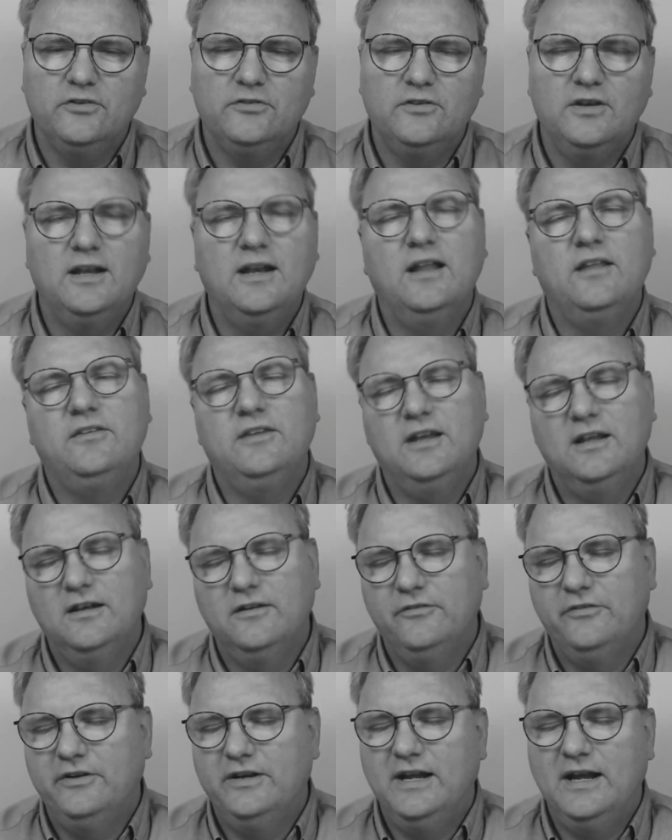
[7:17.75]
And at the end
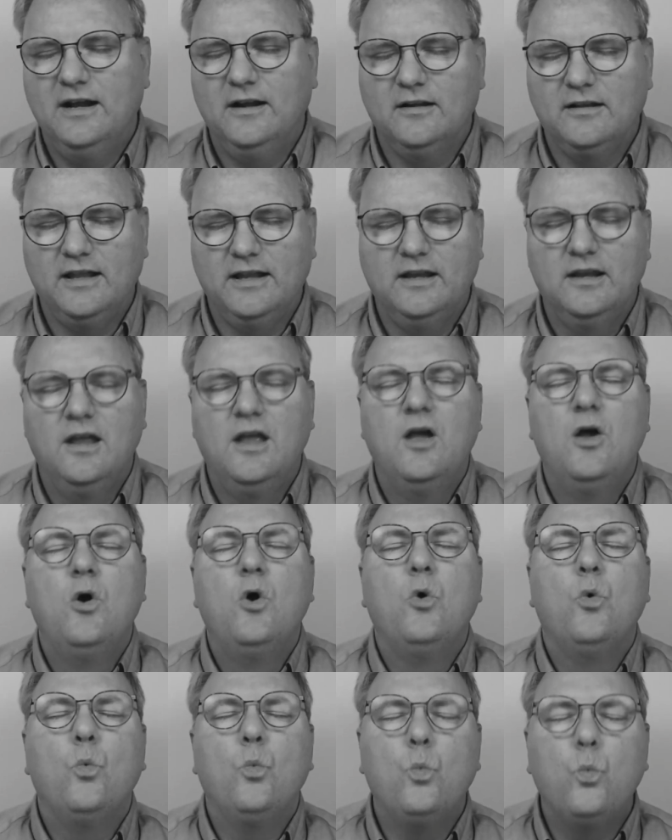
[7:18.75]
of the day, I'd like,
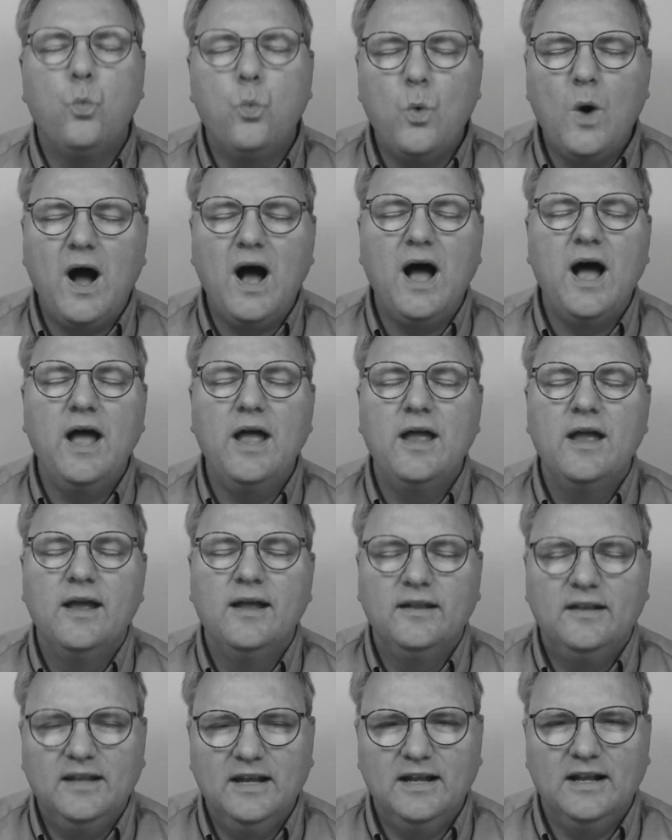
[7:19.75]
why
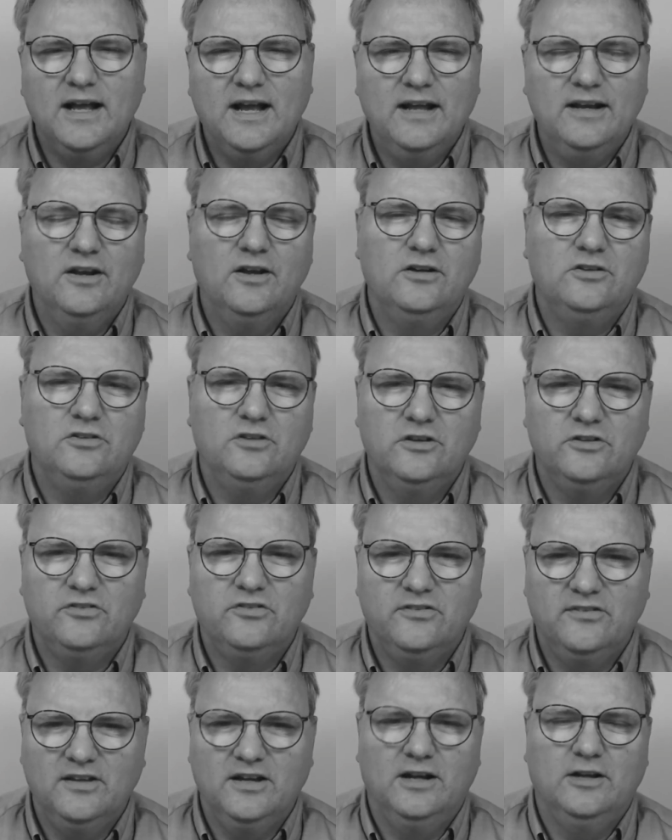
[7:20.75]
did I not just
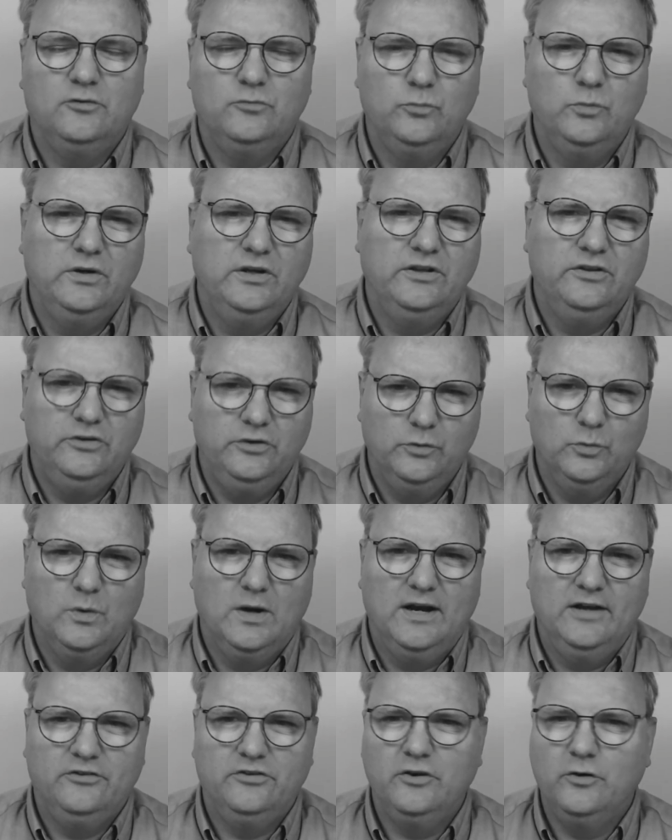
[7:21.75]
start with
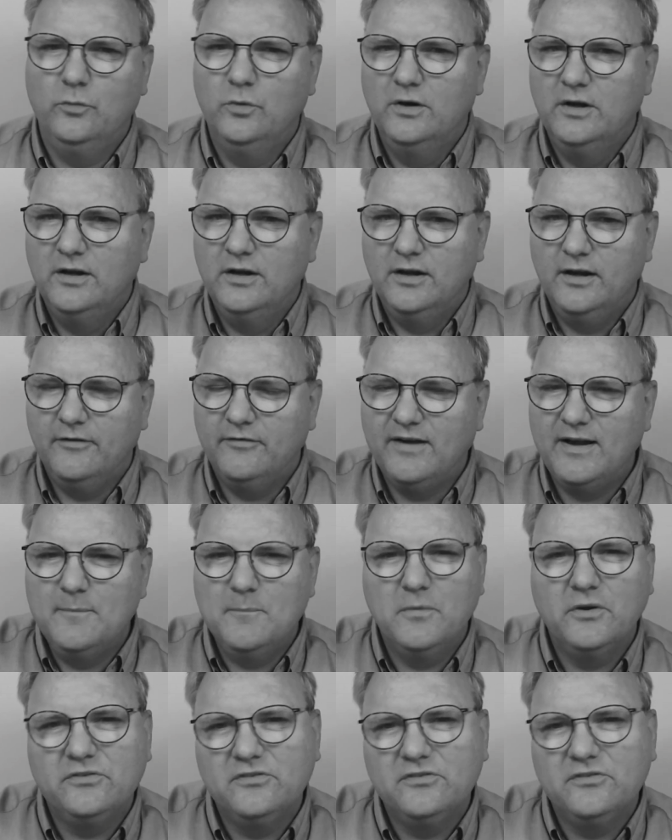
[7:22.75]
UI? So if I